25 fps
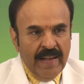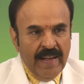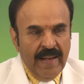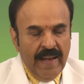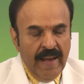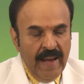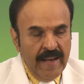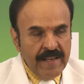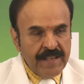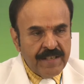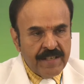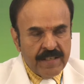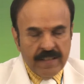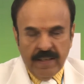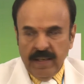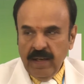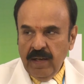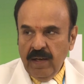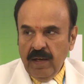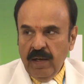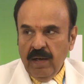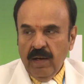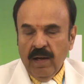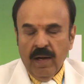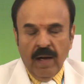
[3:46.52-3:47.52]
AGE,
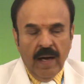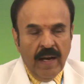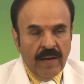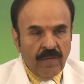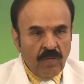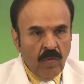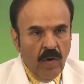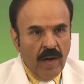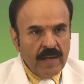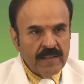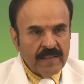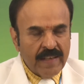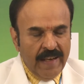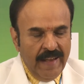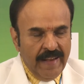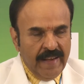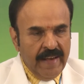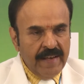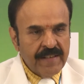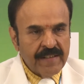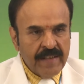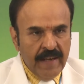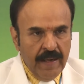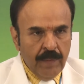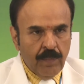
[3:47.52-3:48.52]
advanced
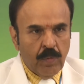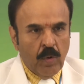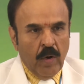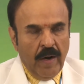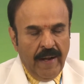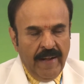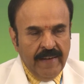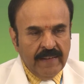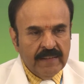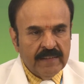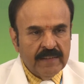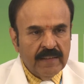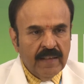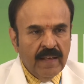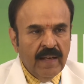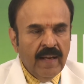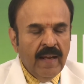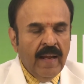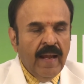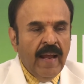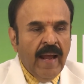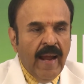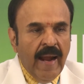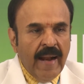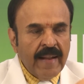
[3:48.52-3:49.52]
glycation end products,
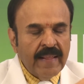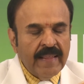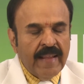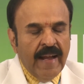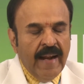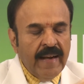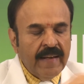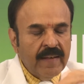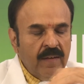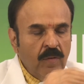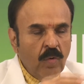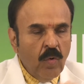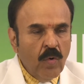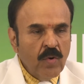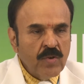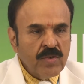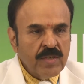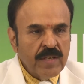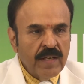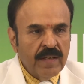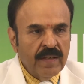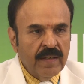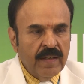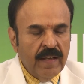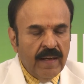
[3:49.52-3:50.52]
and that goes
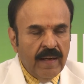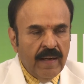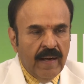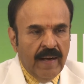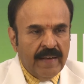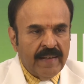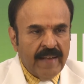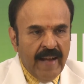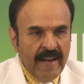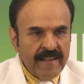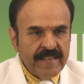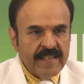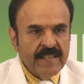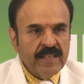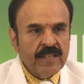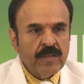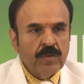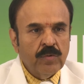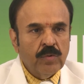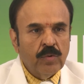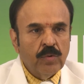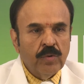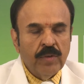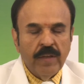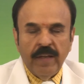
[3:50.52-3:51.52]
and attaches
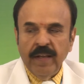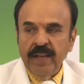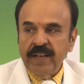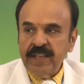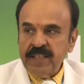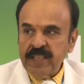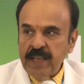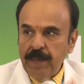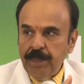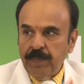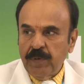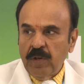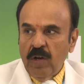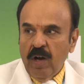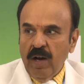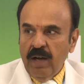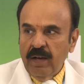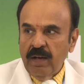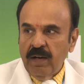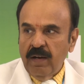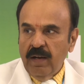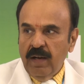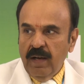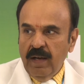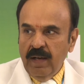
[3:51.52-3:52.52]
to the
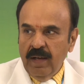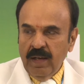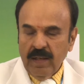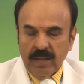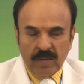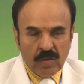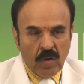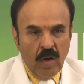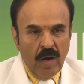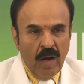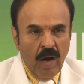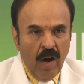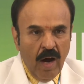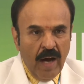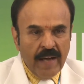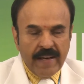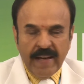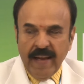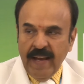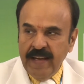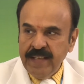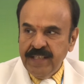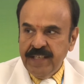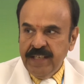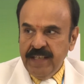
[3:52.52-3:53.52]
receptor. It's called
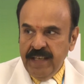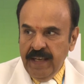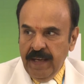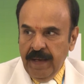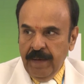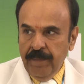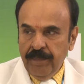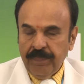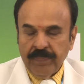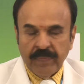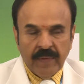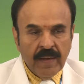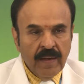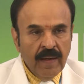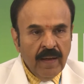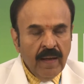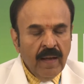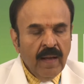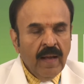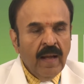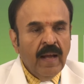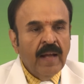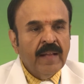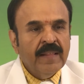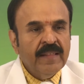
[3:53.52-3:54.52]
RAGE.
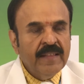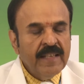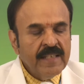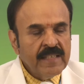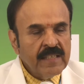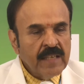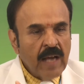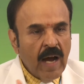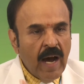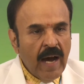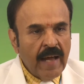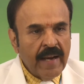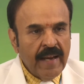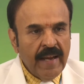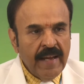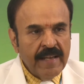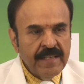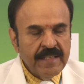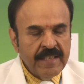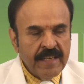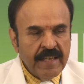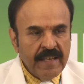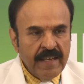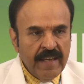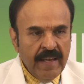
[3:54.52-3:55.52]
This
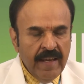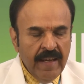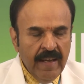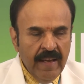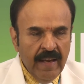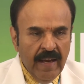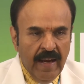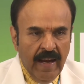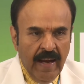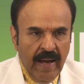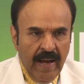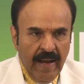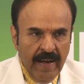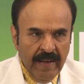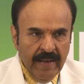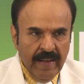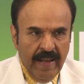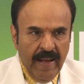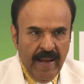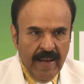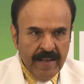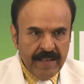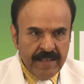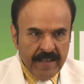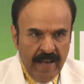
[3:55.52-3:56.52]
RAGE and
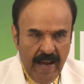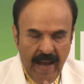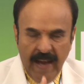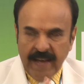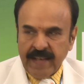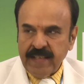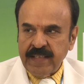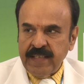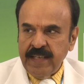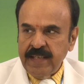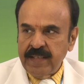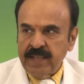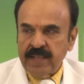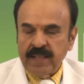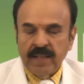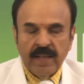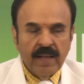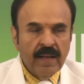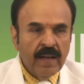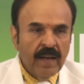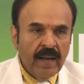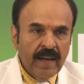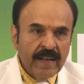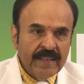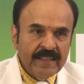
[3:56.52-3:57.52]
AGE axis
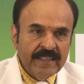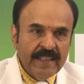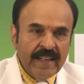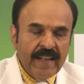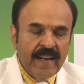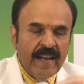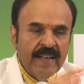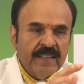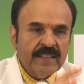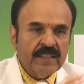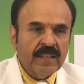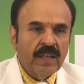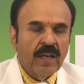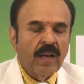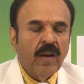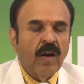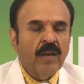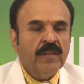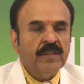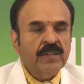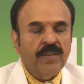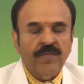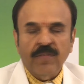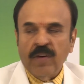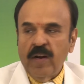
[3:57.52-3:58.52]
signals
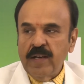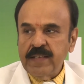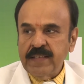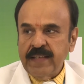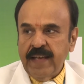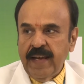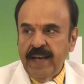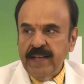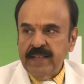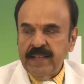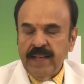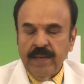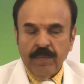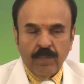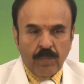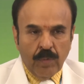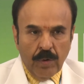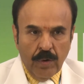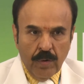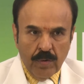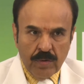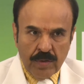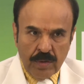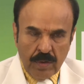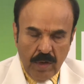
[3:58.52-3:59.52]
lots of cascades and
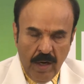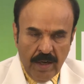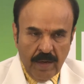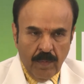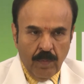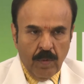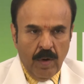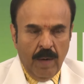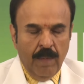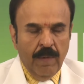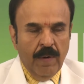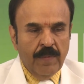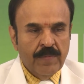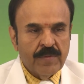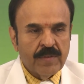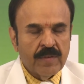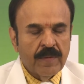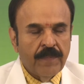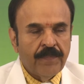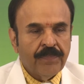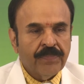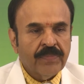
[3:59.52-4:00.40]
produces a lot of problems.